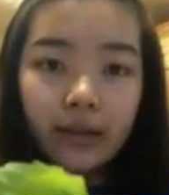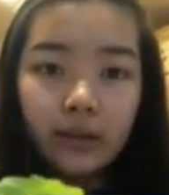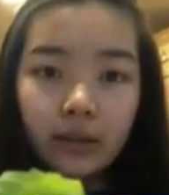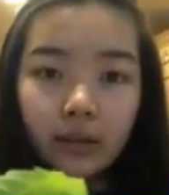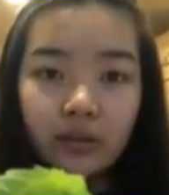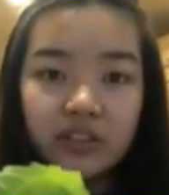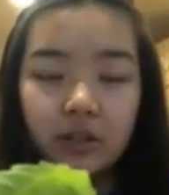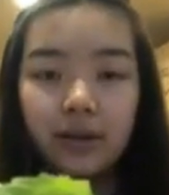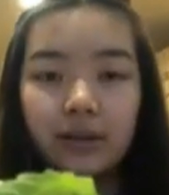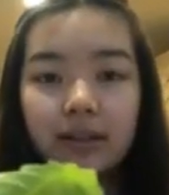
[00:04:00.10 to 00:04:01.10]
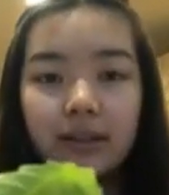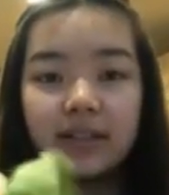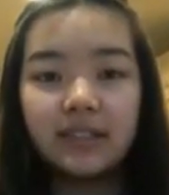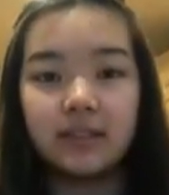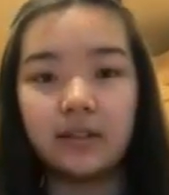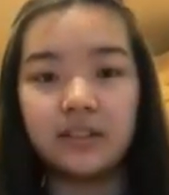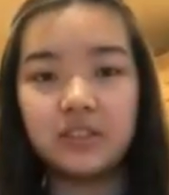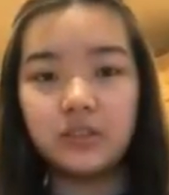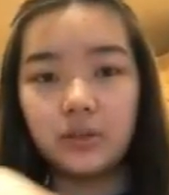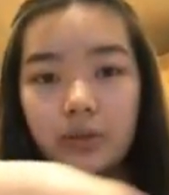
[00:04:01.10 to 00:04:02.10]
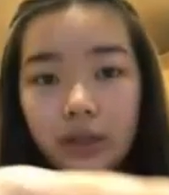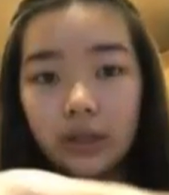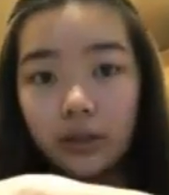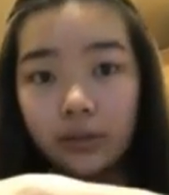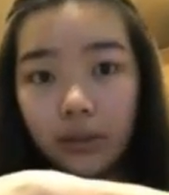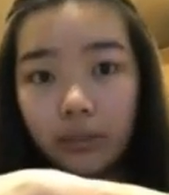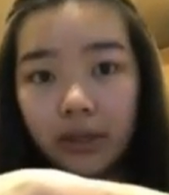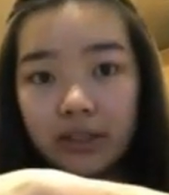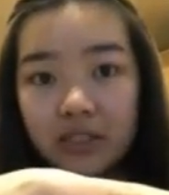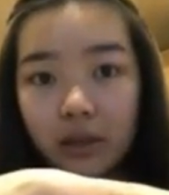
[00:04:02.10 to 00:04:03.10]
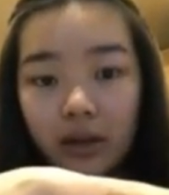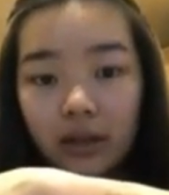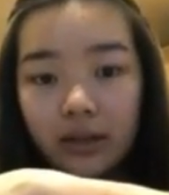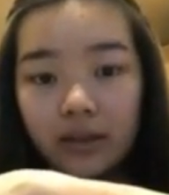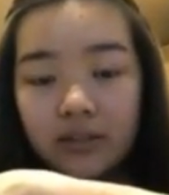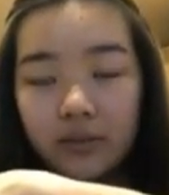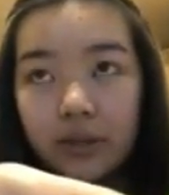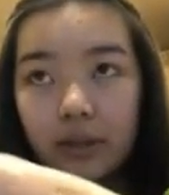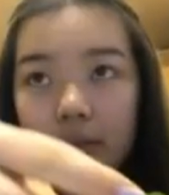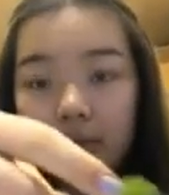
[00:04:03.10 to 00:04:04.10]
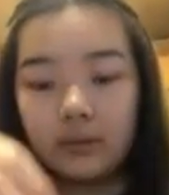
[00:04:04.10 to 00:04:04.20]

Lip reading: the little stalk like this as long as you don't include the big stalk like this one.